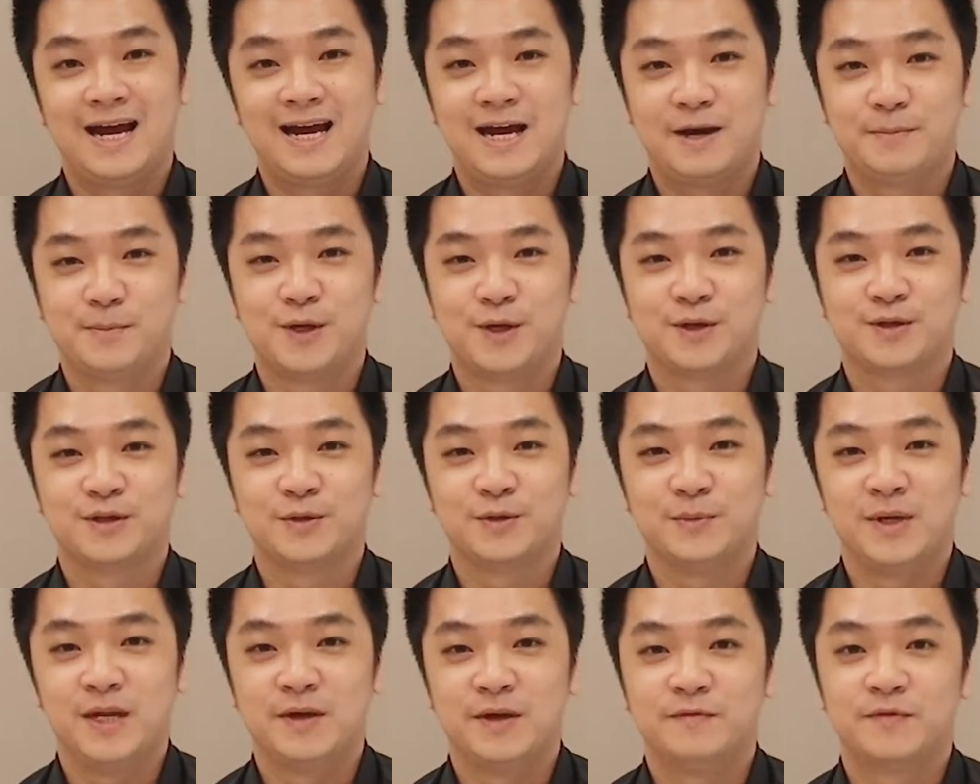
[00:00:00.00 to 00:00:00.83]
Hi, I'm
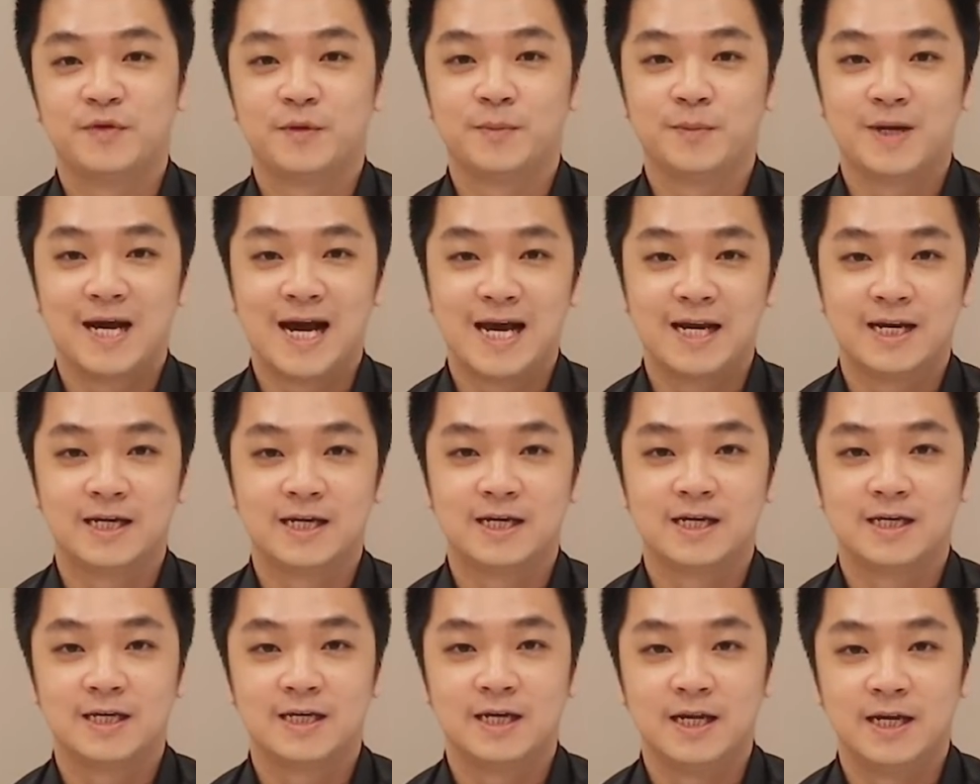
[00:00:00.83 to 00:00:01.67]
Dr. William from
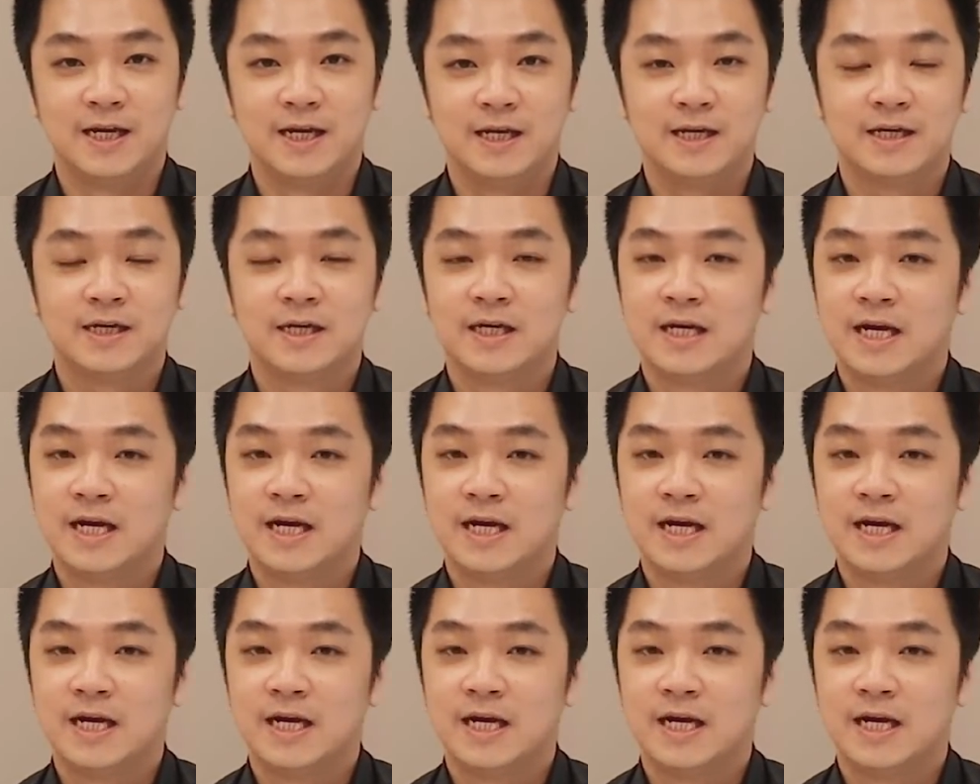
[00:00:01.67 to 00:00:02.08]
Kaideki Clinic.